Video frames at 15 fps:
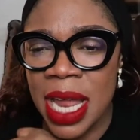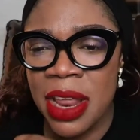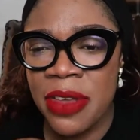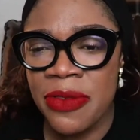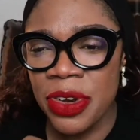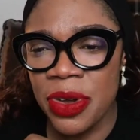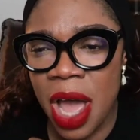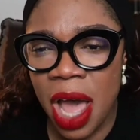If
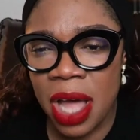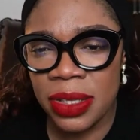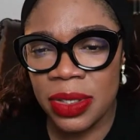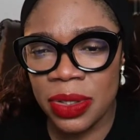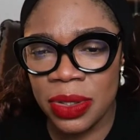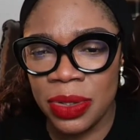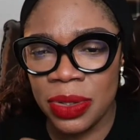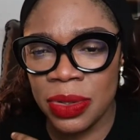you know how
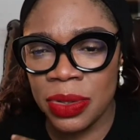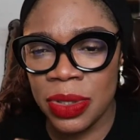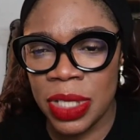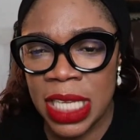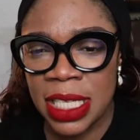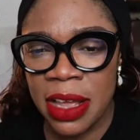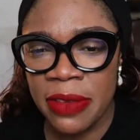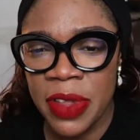to do
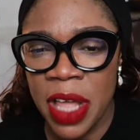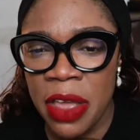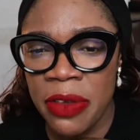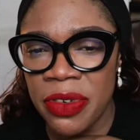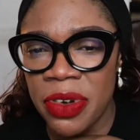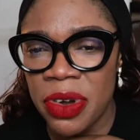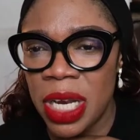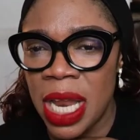that after
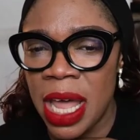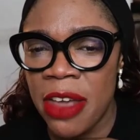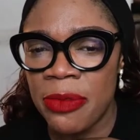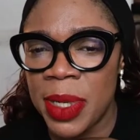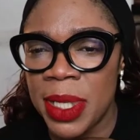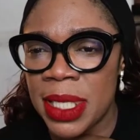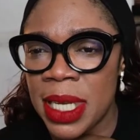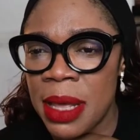you've gone live,
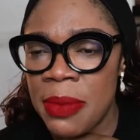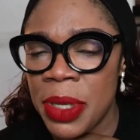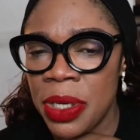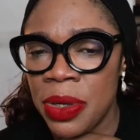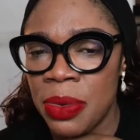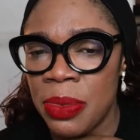please let me know.